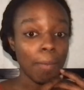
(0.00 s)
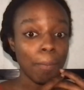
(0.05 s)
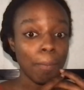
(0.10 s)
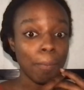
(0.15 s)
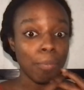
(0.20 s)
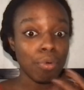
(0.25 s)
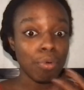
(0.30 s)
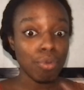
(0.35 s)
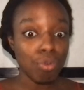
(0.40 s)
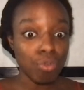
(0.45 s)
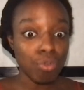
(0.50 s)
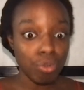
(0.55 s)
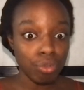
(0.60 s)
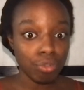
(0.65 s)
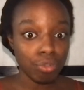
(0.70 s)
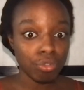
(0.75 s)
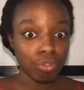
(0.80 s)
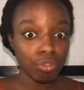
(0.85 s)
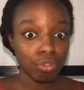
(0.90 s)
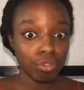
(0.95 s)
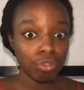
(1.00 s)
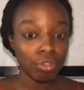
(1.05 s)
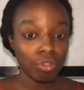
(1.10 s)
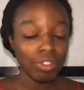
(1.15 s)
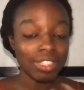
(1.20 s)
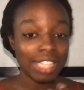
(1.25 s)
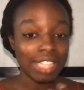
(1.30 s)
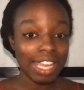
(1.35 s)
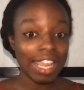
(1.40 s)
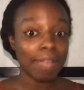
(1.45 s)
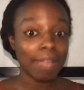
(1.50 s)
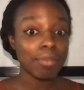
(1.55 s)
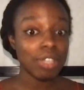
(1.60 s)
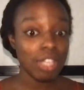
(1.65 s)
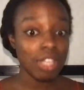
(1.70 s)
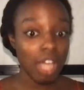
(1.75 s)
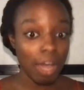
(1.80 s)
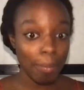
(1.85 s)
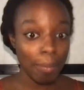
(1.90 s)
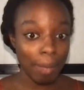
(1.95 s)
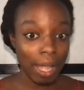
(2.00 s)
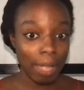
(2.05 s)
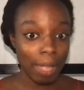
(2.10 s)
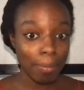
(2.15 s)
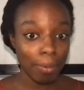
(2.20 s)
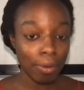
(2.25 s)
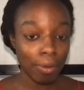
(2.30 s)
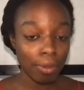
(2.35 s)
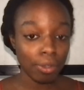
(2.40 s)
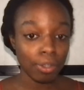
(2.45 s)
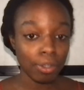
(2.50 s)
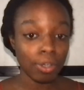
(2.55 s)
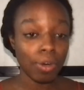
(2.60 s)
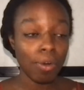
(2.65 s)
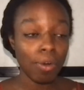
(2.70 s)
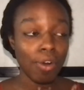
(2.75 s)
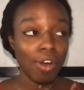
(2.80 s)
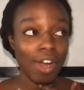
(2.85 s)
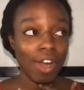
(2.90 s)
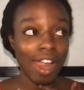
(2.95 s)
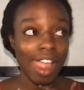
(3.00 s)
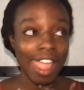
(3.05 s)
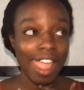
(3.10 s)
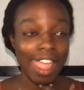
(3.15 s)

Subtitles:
proof that I'm not bipolar or